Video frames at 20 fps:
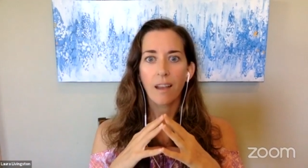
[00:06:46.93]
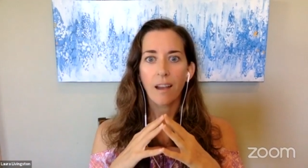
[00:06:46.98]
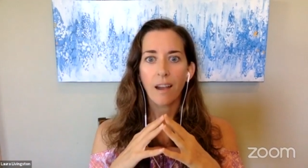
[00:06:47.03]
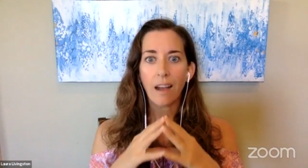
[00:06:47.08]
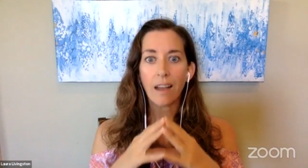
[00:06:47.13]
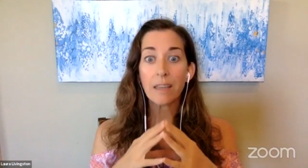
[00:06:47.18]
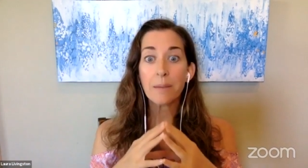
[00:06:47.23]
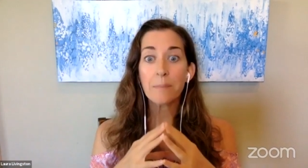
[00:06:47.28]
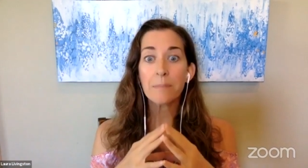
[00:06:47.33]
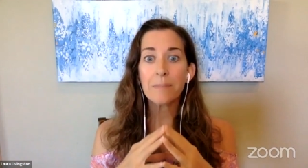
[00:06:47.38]

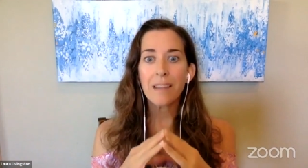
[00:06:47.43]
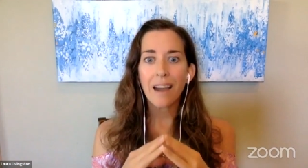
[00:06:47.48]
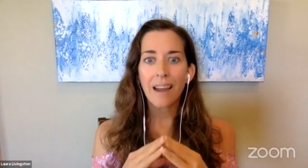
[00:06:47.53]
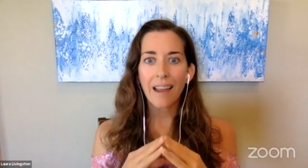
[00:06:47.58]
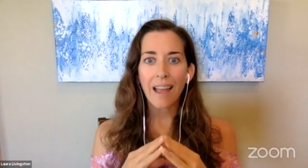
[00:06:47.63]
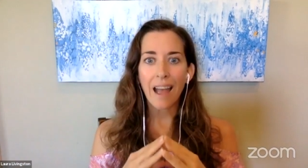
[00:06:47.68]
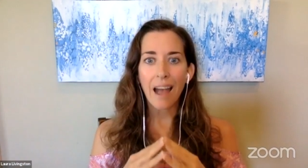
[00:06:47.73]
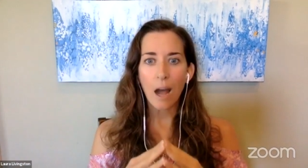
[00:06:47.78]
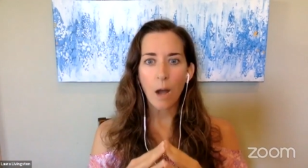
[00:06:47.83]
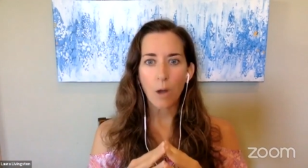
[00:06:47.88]
I am not
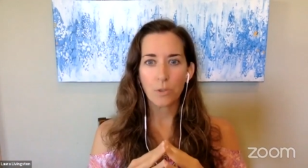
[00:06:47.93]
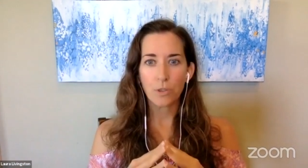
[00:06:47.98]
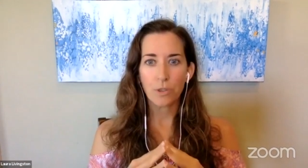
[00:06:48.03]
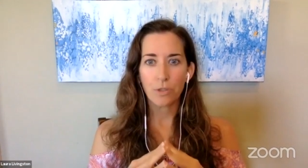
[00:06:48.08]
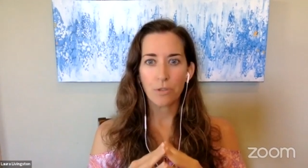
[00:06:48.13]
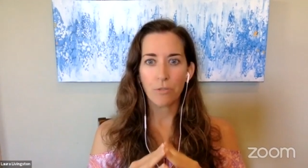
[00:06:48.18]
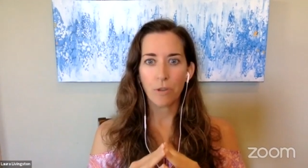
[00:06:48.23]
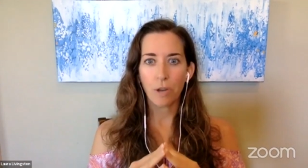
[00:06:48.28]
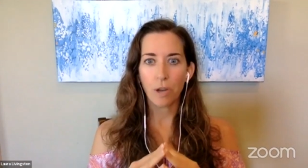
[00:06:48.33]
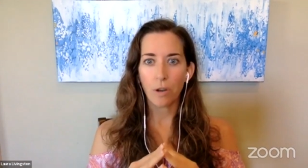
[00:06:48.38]
a
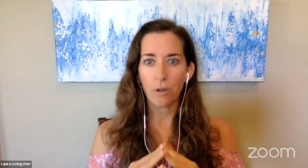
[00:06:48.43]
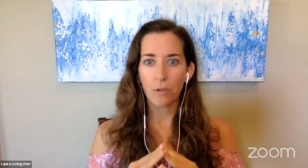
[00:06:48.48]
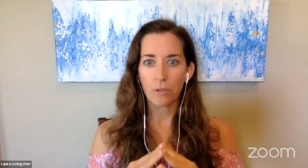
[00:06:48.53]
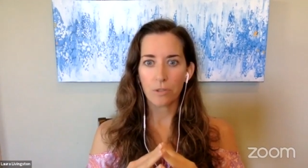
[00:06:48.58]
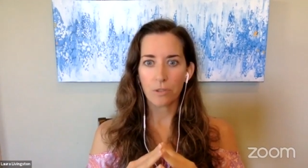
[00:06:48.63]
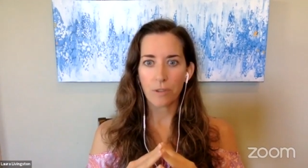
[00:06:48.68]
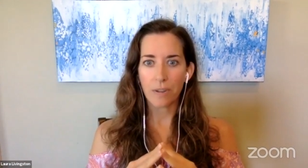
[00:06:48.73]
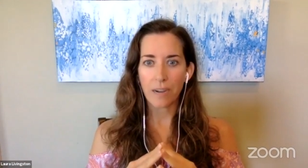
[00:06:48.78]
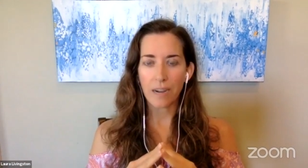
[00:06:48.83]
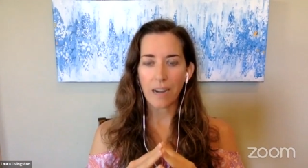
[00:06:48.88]
how-to
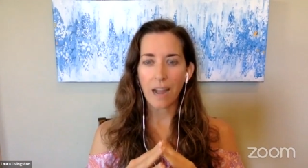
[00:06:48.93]
coach, right?